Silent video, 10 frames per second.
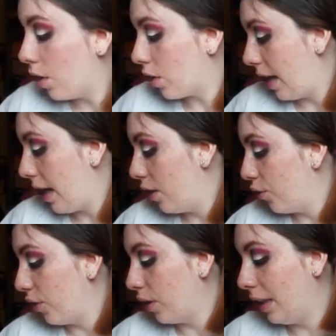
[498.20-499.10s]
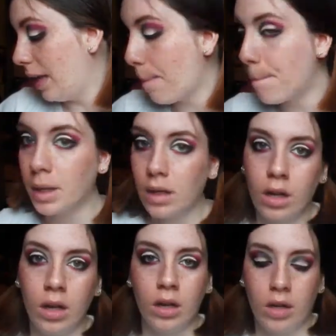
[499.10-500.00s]
Okay, and for lip,
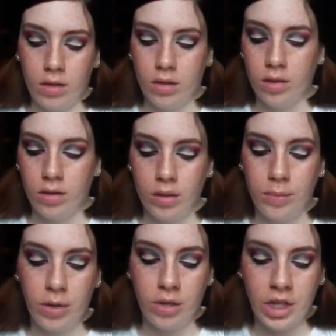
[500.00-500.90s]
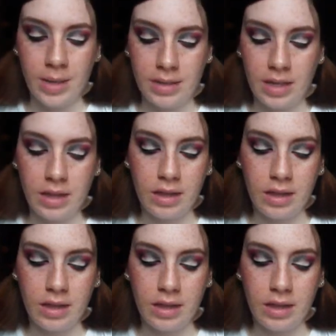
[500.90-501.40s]
you put on chapstick.